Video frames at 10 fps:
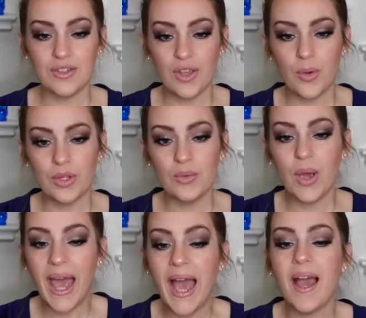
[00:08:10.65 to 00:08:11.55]
So you
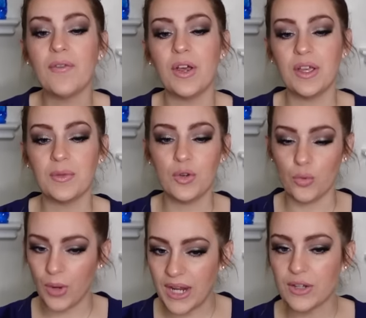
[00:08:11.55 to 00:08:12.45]
have a
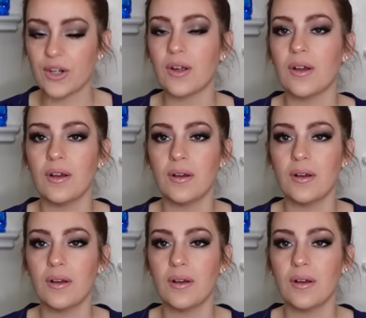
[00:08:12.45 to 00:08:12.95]
greater